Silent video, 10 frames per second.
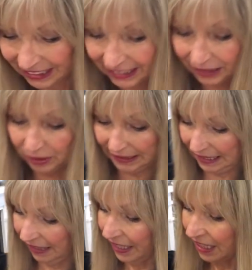So we'll see
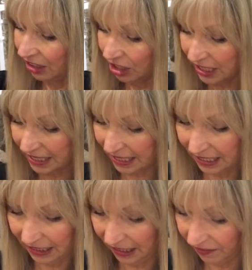how that looks.
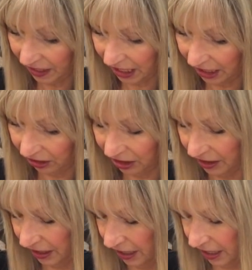Love the color.
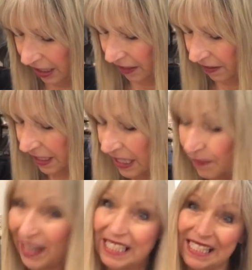This is
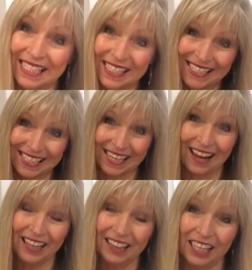by CeCe.
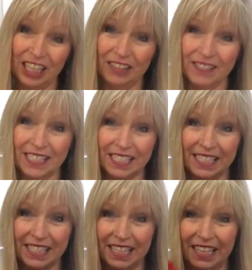I love
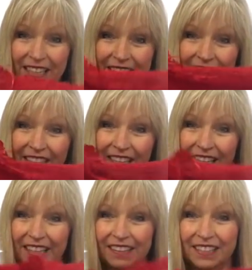CeCe.
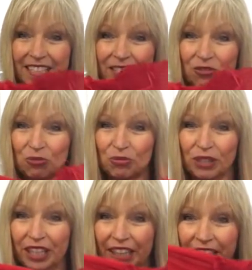This is really